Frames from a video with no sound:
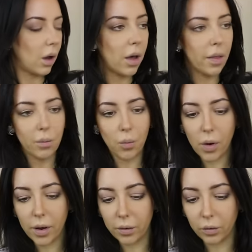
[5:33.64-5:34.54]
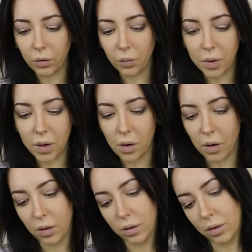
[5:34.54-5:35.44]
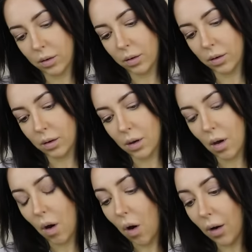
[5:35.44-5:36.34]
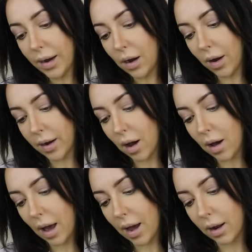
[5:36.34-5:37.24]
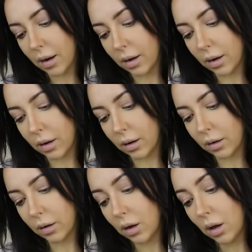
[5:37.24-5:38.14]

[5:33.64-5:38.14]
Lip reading: And then what else have we got? Eyeliner and